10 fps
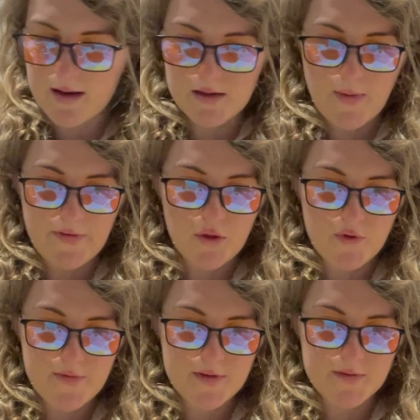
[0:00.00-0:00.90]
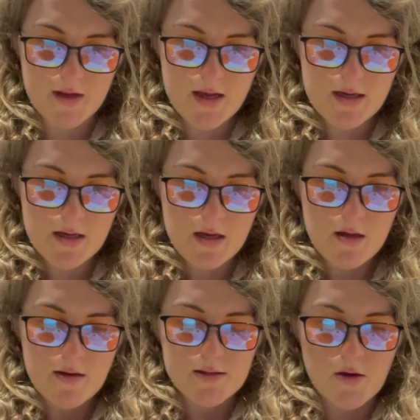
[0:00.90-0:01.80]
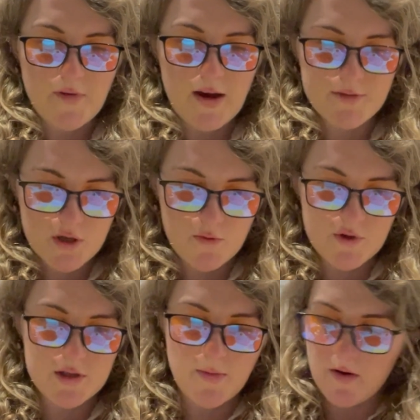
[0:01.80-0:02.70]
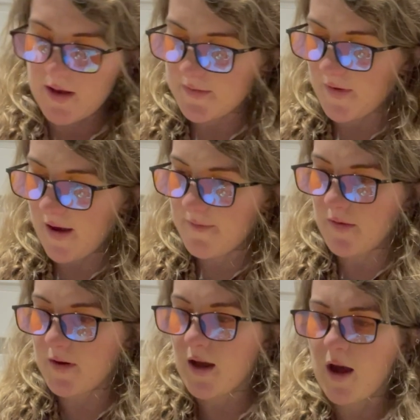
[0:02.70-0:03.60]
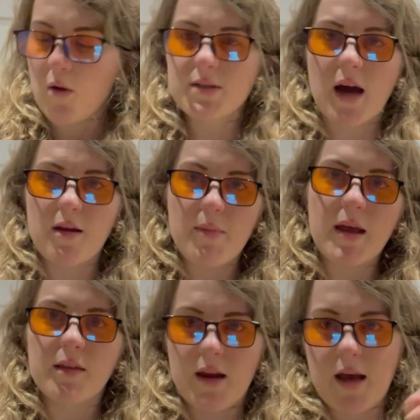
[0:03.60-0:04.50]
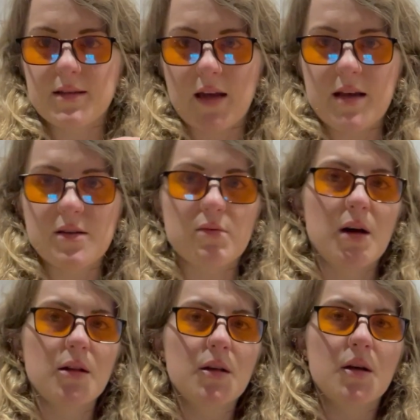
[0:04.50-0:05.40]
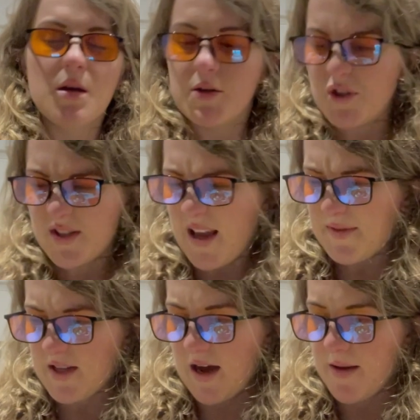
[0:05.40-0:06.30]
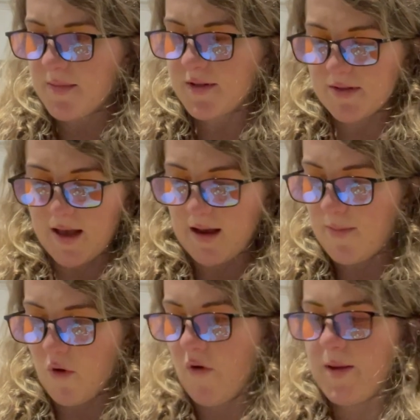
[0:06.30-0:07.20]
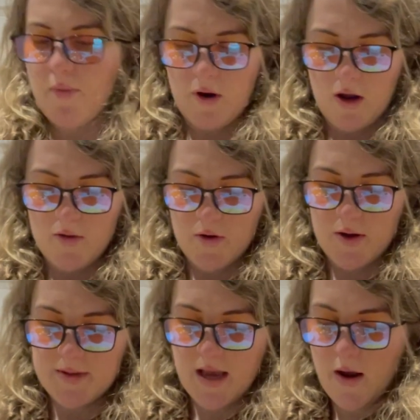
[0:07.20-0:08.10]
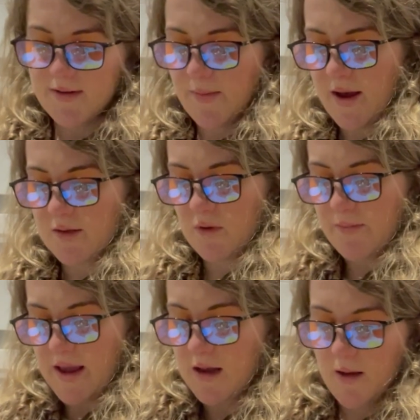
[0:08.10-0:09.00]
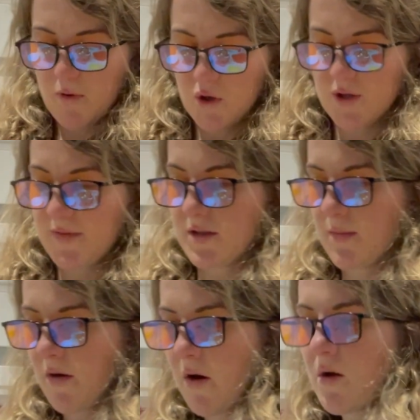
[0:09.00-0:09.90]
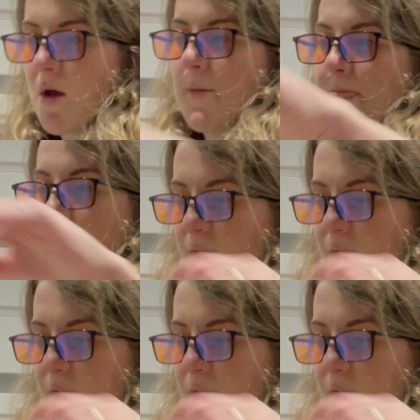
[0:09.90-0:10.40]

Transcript: so I'm having 350. So if I have 200 tomorrow, that's 550. I always kind of make the next days as well. Just saves time. So it's like, I'm already boiling off a load of potatoes. I might as well make a portion for tomorrow. But